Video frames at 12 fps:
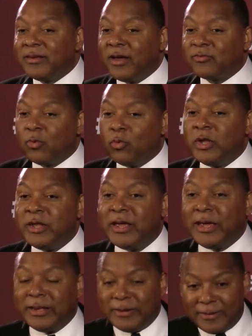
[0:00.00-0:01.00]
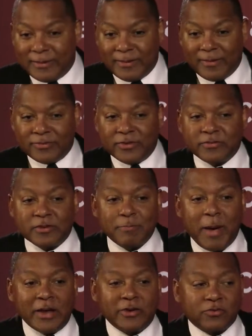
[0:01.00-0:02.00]
That's what we need. This
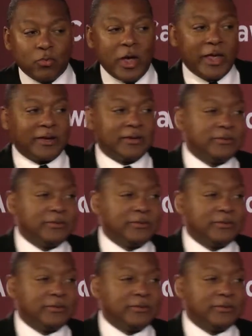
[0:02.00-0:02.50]
is minus one.